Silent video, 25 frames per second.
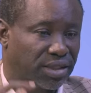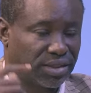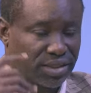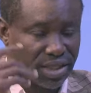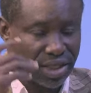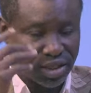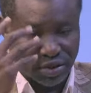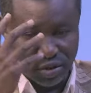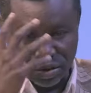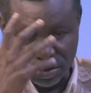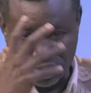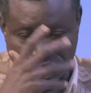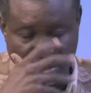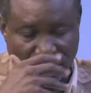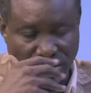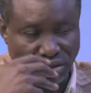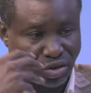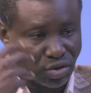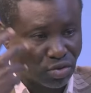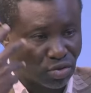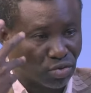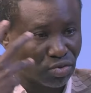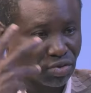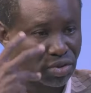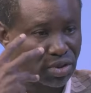then use it
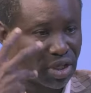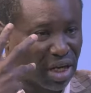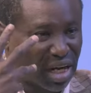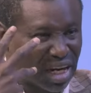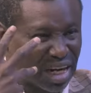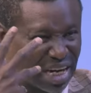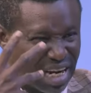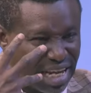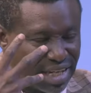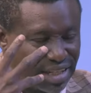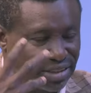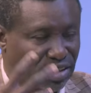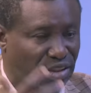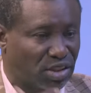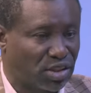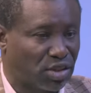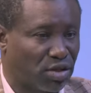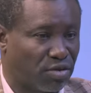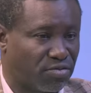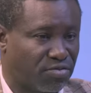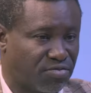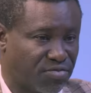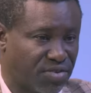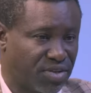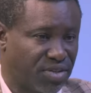to cleanse your
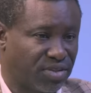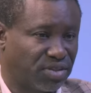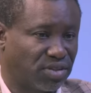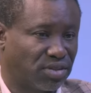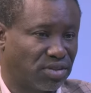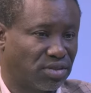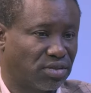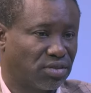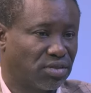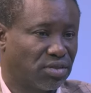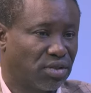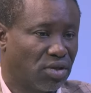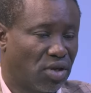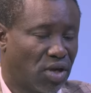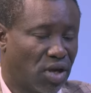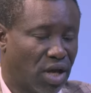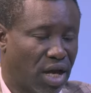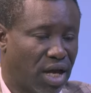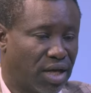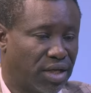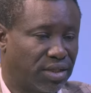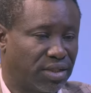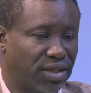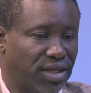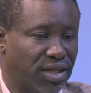face.
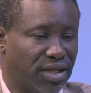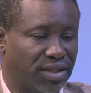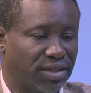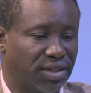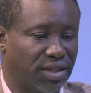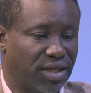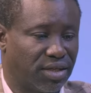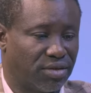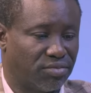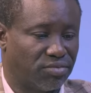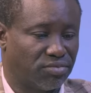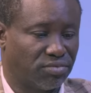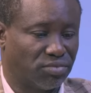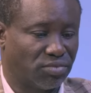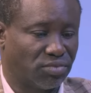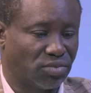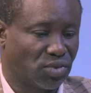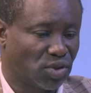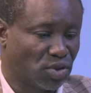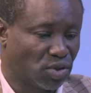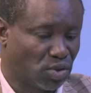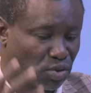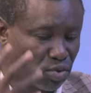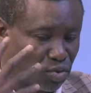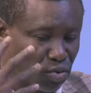And then um,
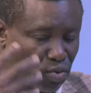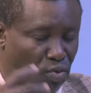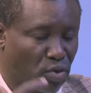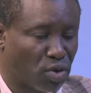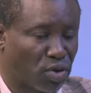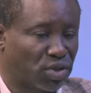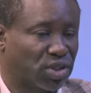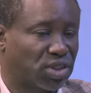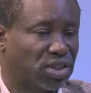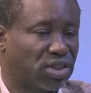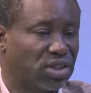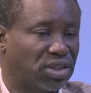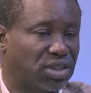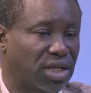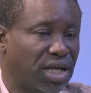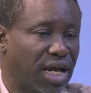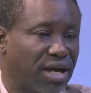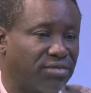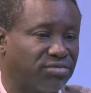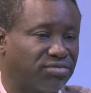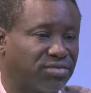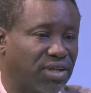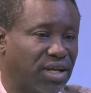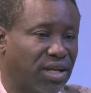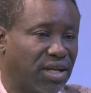you wash it
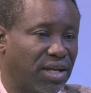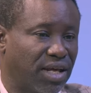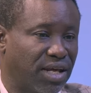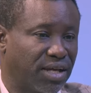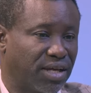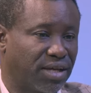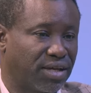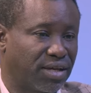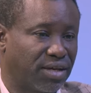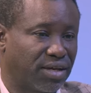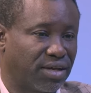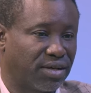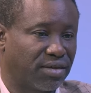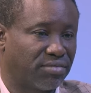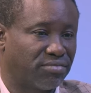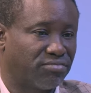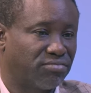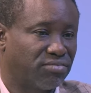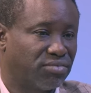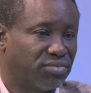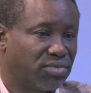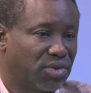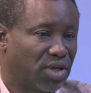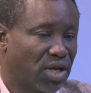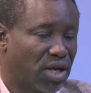after like... Uh,
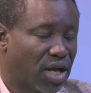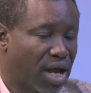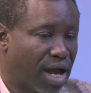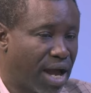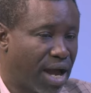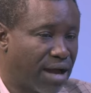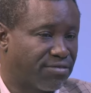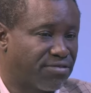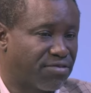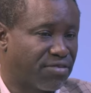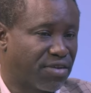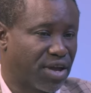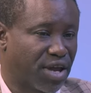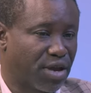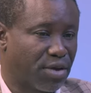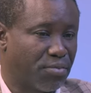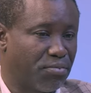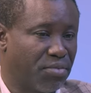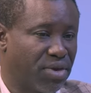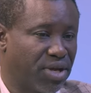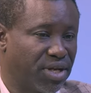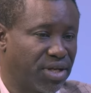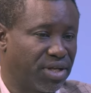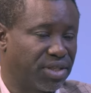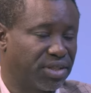half a
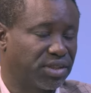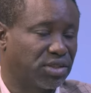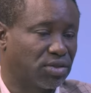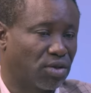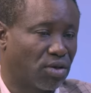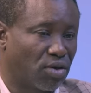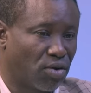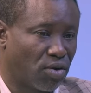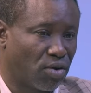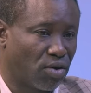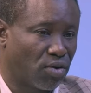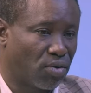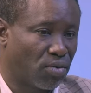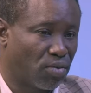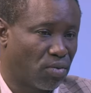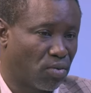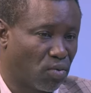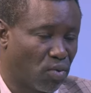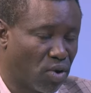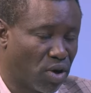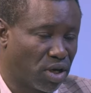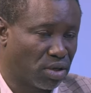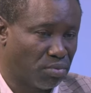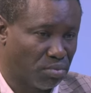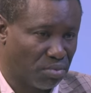minute or
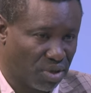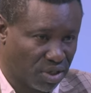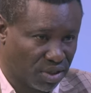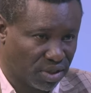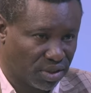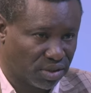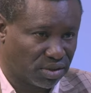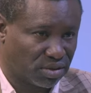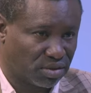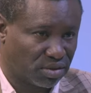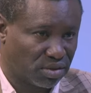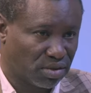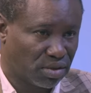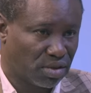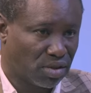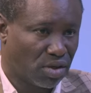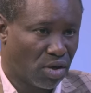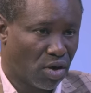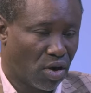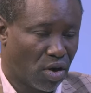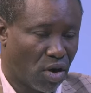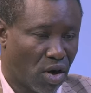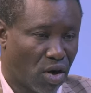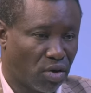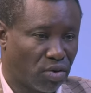one minute.
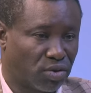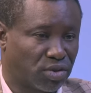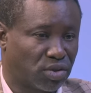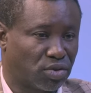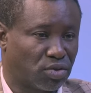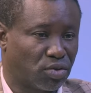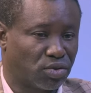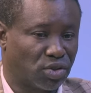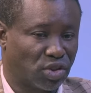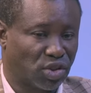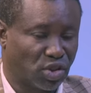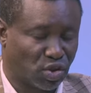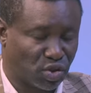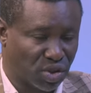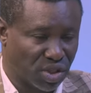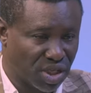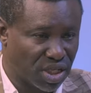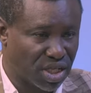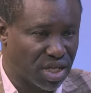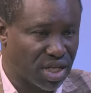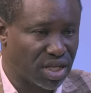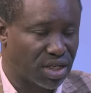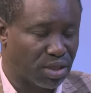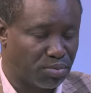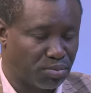Also,
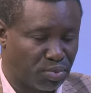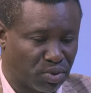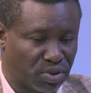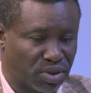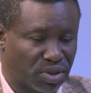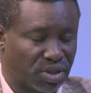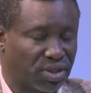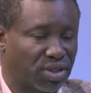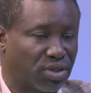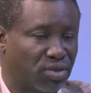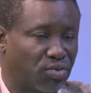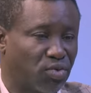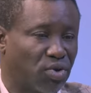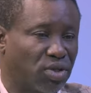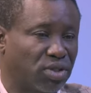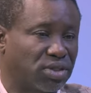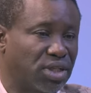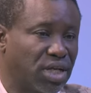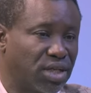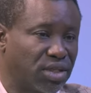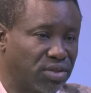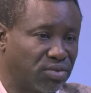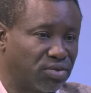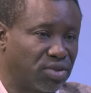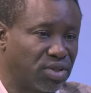drinking it, put it in water
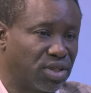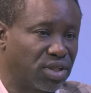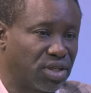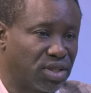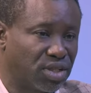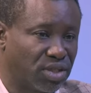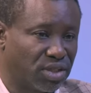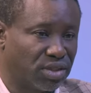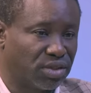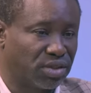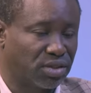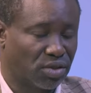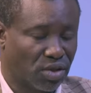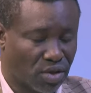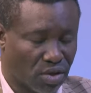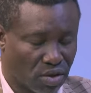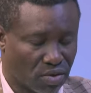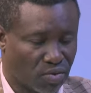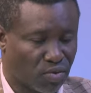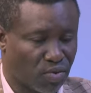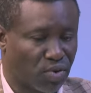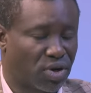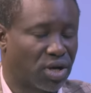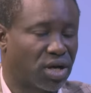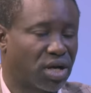and drinking it
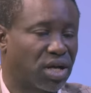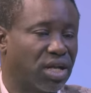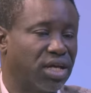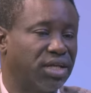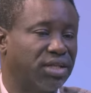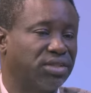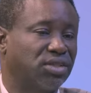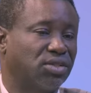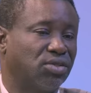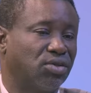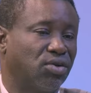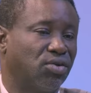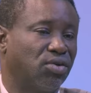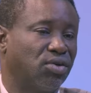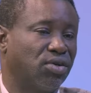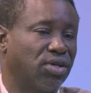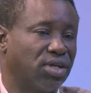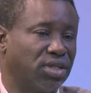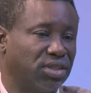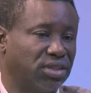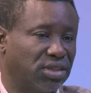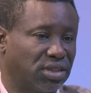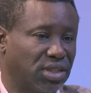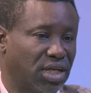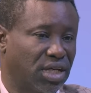will cleanse your
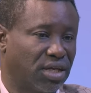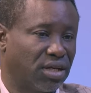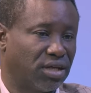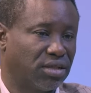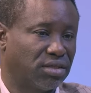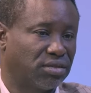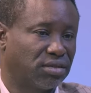internals.